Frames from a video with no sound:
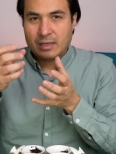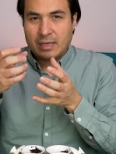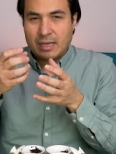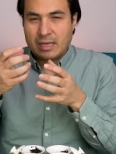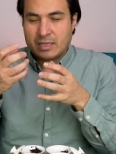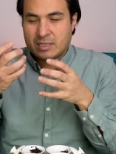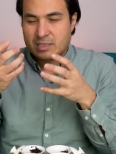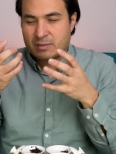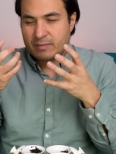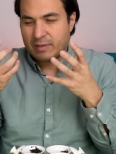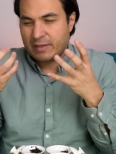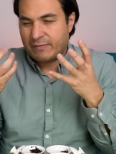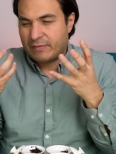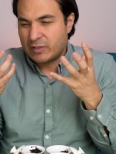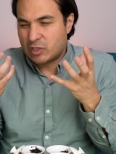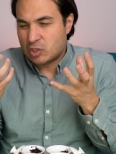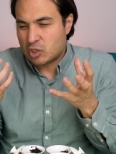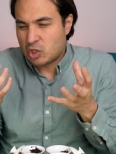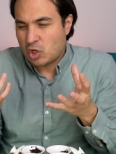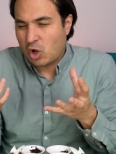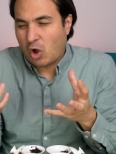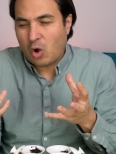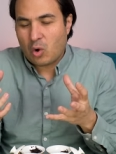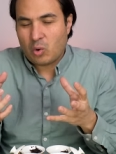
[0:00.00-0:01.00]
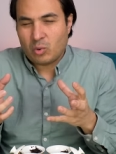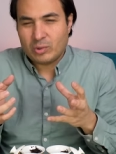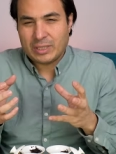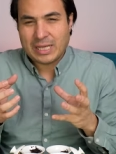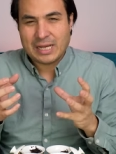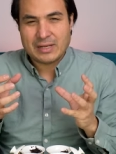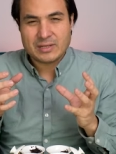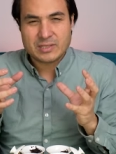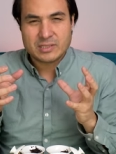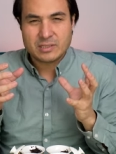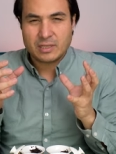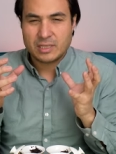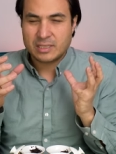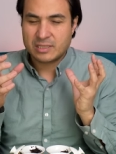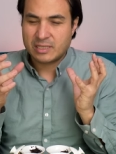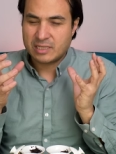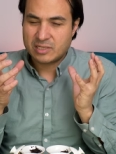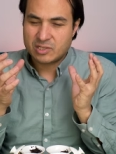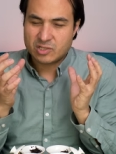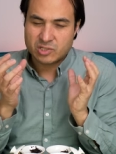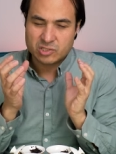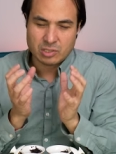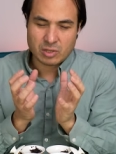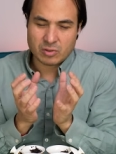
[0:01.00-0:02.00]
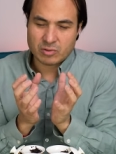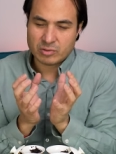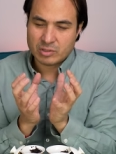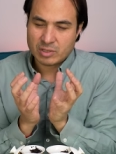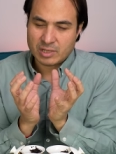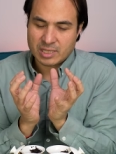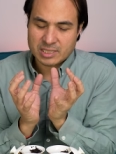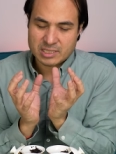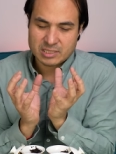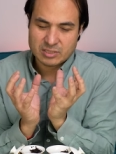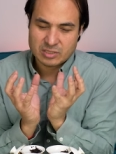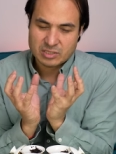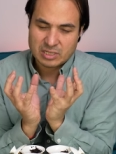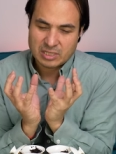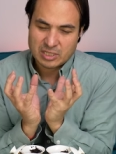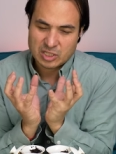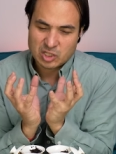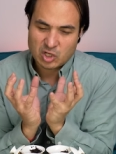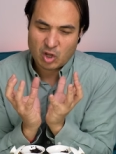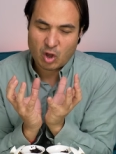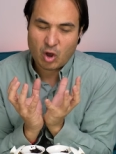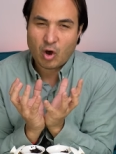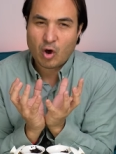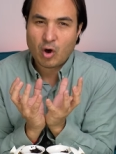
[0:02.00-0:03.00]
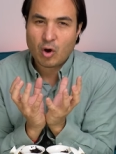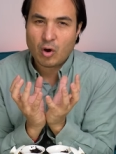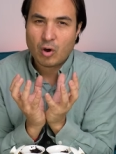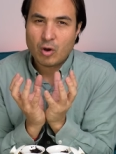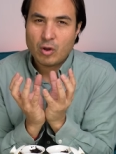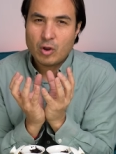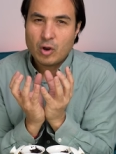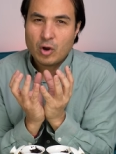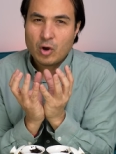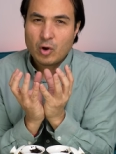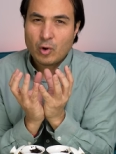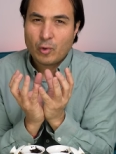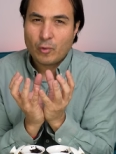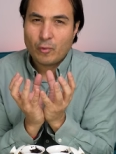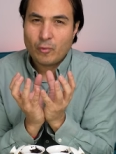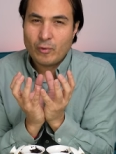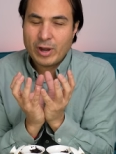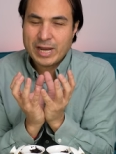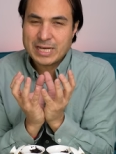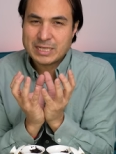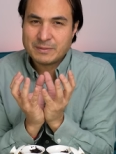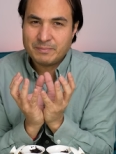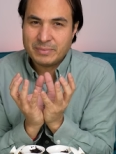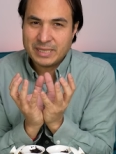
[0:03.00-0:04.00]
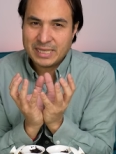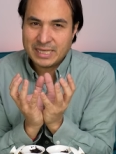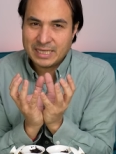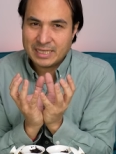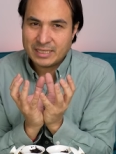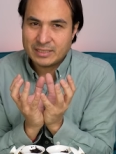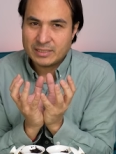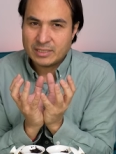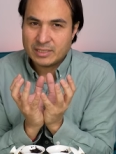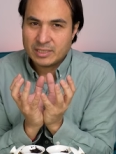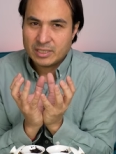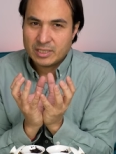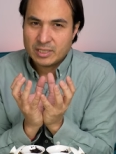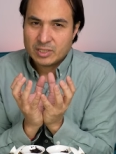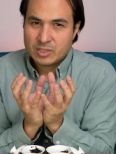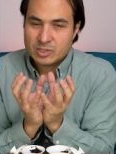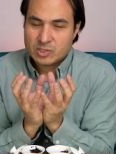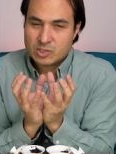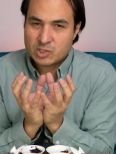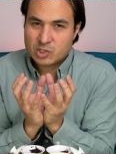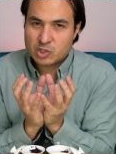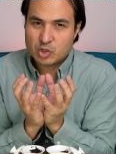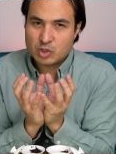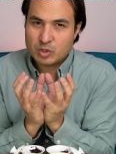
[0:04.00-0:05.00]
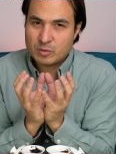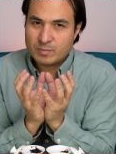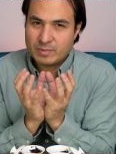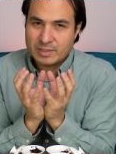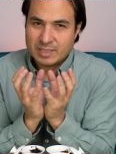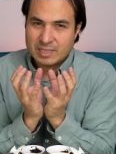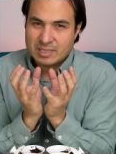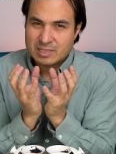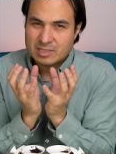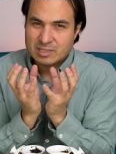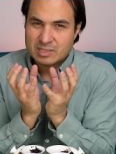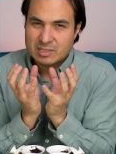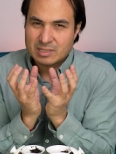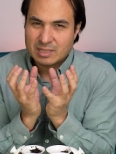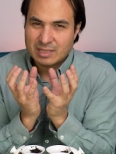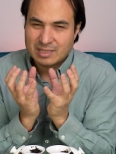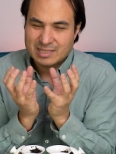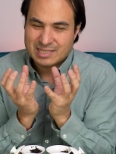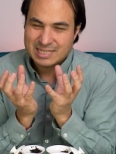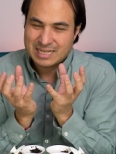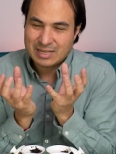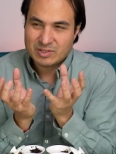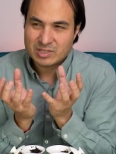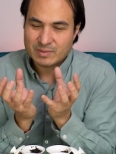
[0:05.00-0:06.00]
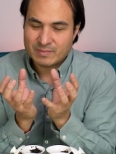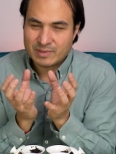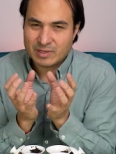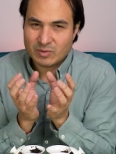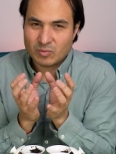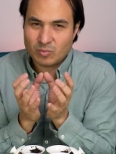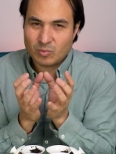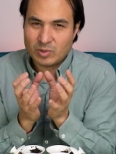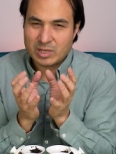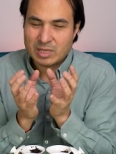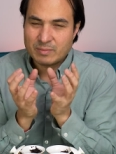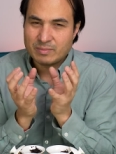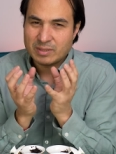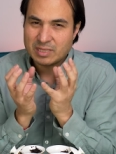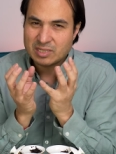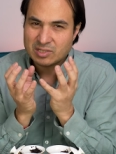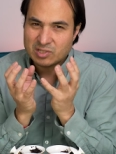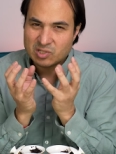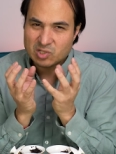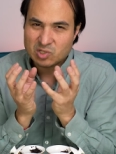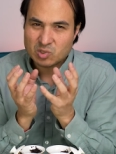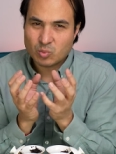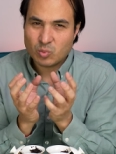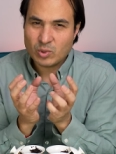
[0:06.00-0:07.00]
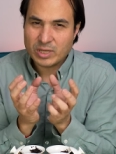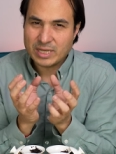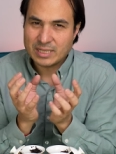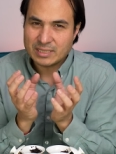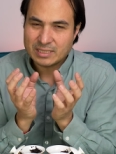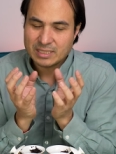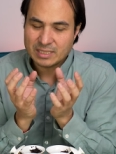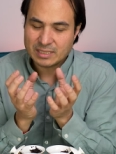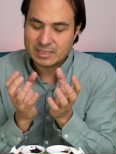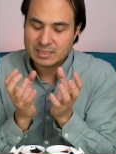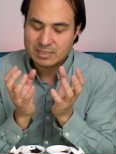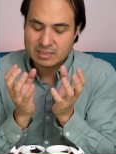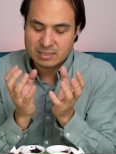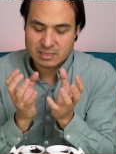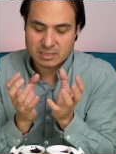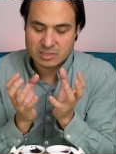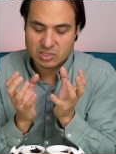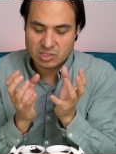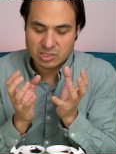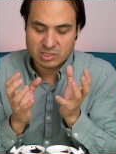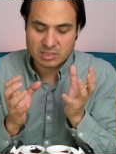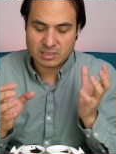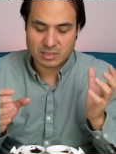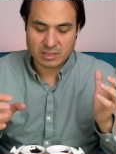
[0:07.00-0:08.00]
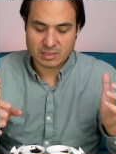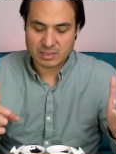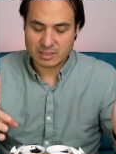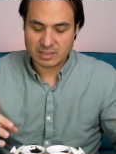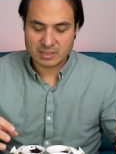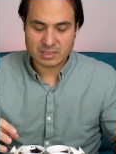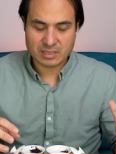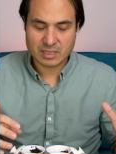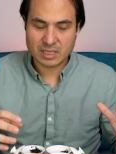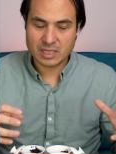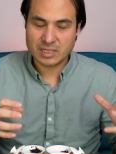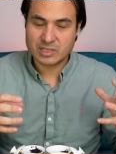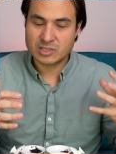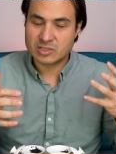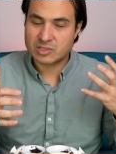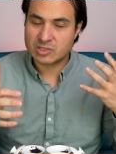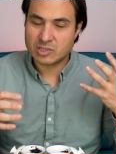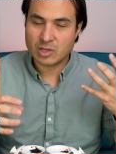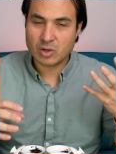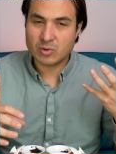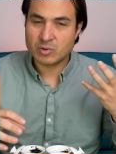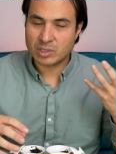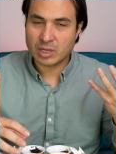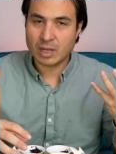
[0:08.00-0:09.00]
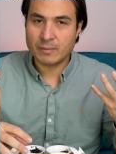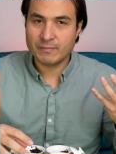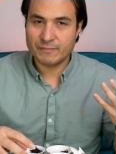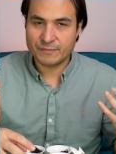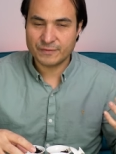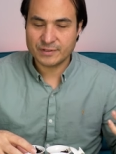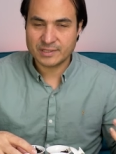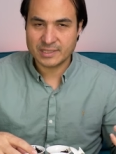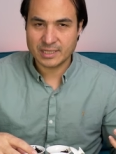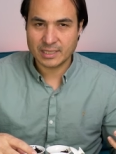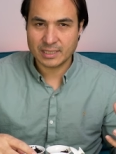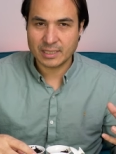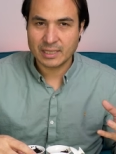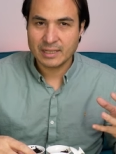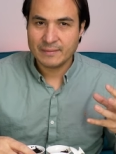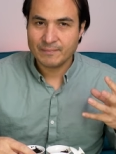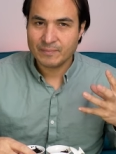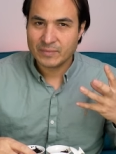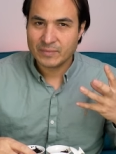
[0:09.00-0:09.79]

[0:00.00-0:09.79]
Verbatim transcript: it's, if it's cold outside, they're so nice. You get this hot red bean soup and it's it sounds a bit weird but it's sweet and it's just it's it's so comforting